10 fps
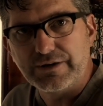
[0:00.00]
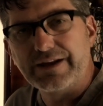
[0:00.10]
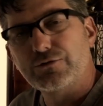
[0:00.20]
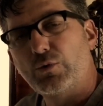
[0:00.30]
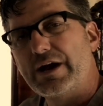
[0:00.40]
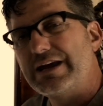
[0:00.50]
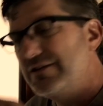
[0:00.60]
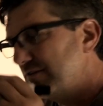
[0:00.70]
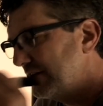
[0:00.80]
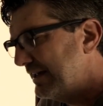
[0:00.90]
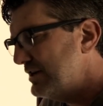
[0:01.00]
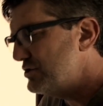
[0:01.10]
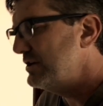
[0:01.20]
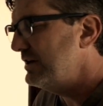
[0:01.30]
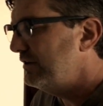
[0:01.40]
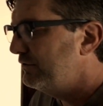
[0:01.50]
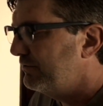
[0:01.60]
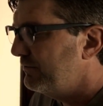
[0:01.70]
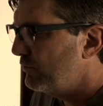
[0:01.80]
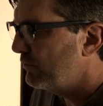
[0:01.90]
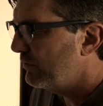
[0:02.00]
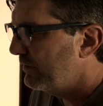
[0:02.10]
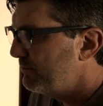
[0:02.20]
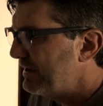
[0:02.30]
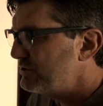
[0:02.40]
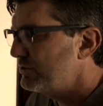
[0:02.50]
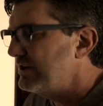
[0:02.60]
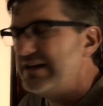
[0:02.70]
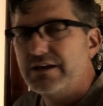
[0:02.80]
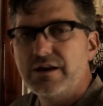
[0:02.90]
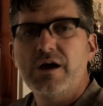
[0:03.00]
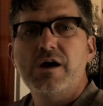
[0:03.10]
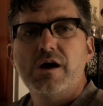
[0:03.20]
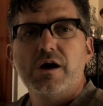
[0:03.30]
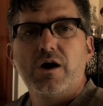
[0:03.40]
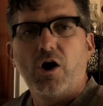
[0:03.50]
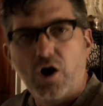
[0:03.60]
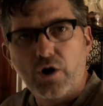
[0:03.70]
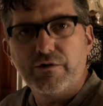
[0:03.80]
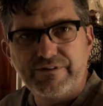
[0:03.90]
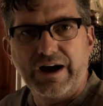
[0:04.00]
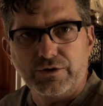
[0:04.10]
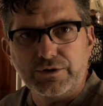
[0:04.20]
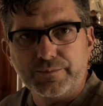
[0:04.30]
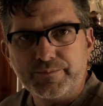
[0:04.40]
That's why insulation is measured in R value.